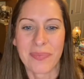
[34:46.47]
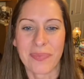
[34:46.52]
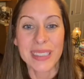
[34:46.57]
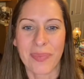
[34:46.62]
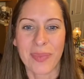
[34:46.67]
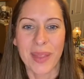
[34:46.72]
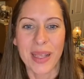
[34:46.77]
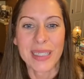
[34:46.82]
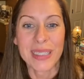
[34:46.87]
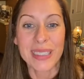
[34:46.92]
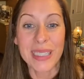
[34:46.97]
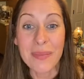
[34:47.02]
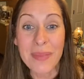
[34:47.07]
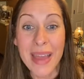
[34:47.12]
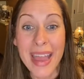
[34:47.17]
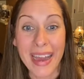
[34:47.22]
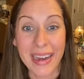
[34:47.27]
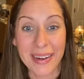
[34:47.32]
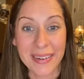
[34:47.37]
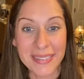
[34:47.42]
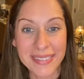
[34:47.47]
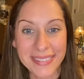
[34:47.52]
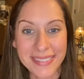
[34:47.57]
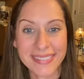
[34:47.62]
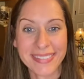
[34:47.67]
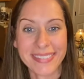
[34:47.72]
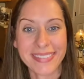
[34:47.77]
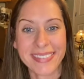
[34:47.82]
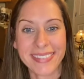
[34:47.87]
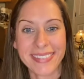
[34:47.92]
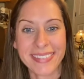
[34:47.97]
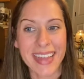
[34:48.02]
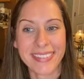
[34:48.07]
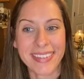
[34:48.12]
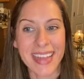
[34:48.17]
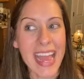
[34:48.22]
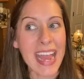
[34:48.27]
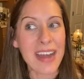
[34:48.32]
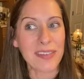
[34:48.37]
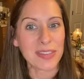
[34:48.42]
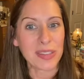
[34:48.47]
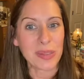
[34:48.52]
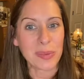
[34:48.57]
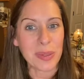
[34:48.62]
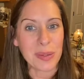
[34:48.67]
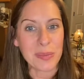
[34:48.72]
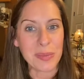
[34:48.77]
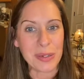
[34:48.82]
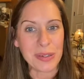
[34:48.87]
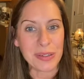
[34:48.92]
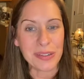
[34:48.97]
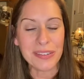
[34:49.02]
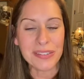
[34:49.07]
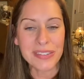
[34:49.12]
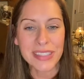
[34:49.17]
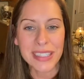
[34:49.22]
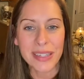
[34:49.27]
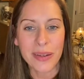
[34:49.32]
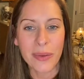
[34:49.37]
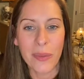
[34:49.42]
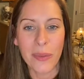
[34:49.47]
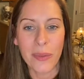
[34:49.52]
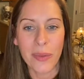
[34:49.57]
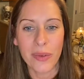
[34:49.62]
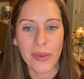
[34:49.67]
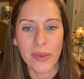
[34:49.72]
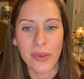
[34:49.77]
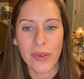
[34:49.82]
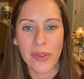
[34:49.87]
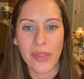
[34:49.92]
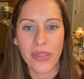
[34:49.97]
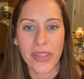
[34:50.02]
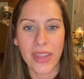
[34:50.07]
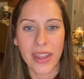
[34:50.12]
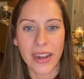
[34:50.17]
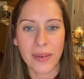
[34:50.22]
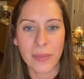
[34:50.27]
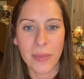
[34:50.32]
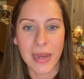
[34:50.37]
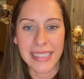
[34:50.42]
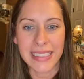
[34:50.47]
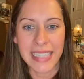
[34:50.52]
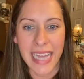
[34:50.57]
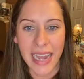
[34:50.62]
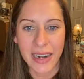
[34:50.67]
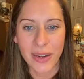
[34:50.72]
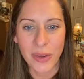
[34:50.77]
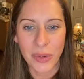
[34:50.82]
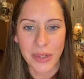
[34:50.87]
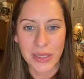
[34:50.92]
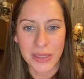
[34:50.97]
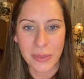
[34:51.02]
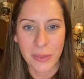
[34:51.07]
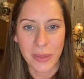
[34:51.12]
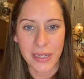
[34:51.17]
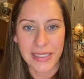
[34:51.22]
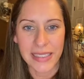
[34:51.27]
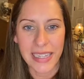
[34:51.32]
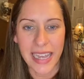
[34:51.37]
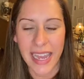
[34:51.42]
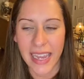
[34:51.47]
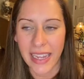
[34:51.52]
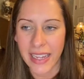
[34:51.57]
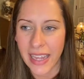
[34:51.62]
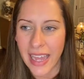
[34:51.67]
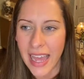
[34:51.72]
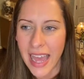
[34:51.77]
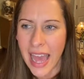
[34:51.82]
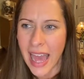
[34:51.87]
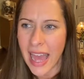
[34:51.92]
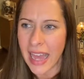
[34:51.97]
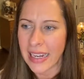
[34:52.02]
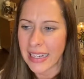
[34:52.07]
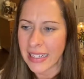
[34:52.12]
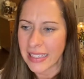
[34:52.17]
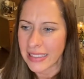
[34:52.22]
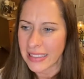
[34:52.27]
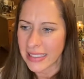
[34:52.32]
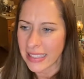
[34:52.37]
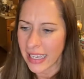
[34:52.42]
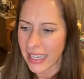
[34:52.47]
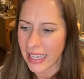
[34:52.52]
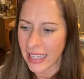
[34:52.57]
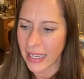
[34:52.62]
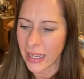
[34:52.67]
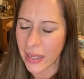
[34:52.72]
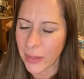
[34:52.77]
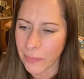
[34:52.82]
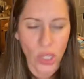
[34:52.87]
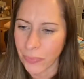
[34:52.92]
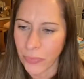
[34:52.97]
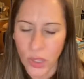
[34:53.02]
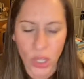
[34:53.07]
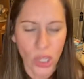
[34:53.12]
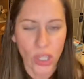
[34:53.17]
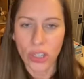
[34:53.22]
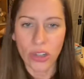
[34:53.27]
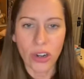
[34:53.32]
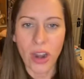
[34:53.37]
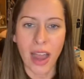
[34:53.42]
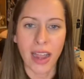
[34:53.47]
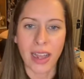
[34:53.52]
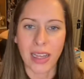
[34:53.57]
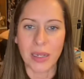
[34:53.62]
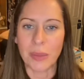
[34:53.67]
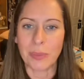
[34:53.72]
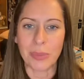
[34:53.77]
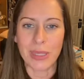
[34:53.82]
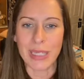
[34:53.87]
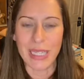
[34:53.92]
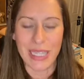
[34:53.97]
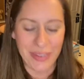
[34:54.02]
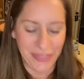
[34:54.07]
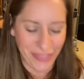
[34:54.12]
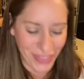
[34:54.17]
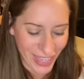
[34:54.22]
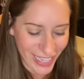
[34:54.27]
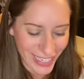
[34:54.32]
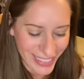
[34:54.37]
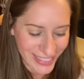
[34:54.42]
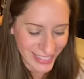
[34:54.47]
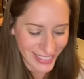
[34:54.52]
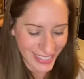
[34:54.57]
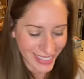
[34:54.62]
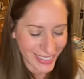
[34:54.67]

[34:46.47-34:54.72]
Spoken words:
Somehow, after we moved, my dad calls one day and he's like, "You're not gonna believe this."